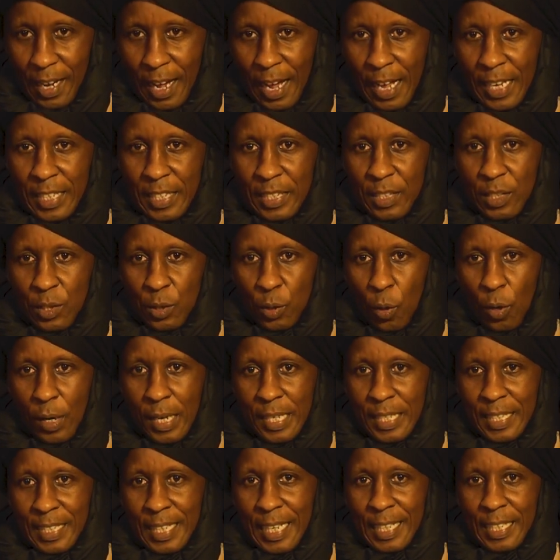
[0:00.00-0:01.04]
And so
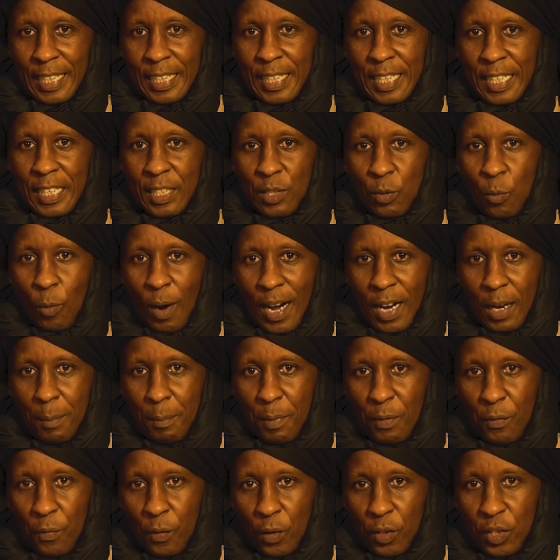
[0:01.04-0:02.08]
he started his work
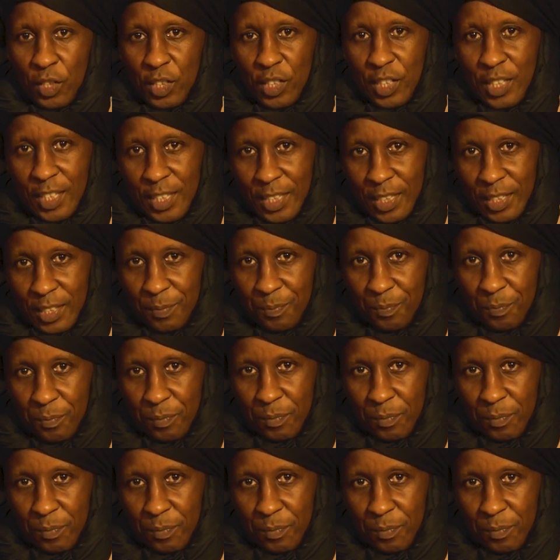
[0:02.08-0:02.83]
before Jesus.